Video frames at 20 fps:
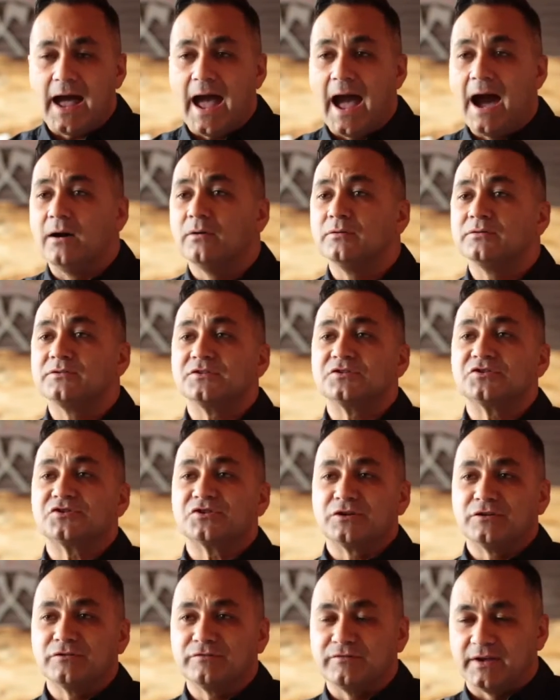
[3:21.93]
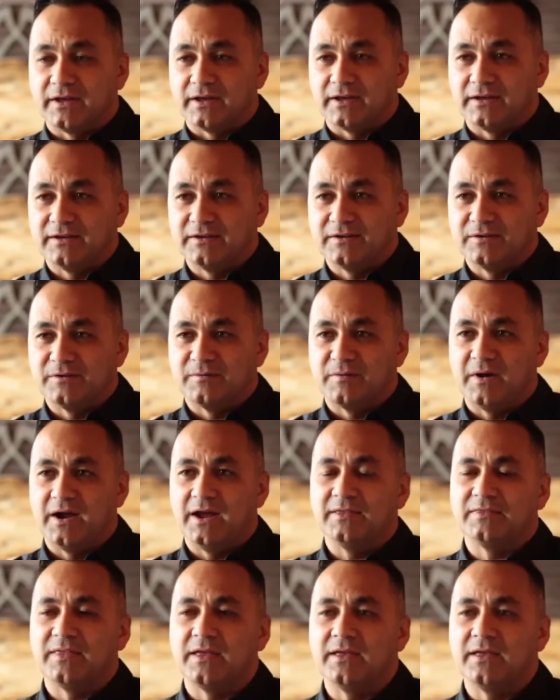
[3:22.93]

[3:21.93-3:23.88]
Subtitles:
out serving, right?